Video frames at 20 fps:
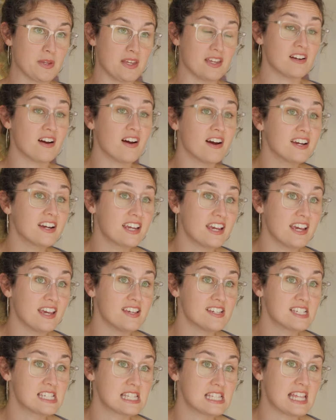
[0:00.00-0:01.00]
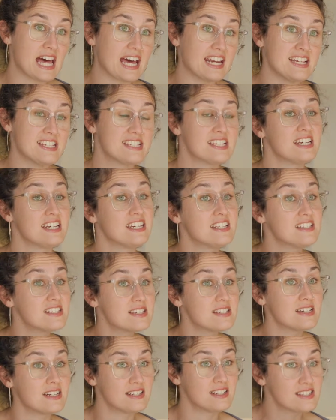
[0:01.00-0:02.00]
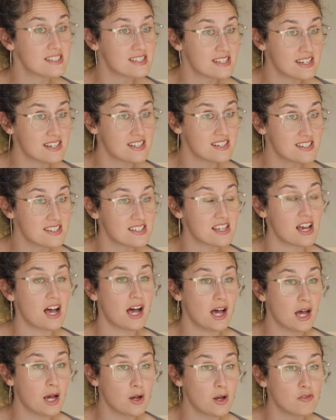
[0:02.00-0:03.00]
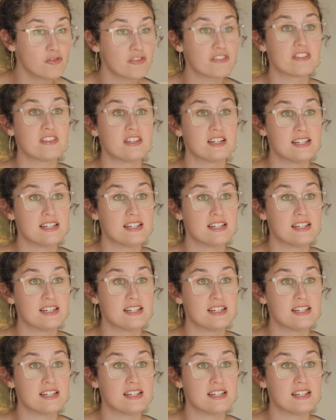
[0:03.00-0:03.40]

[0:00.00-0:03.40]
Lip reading: In our case, that is incidences of the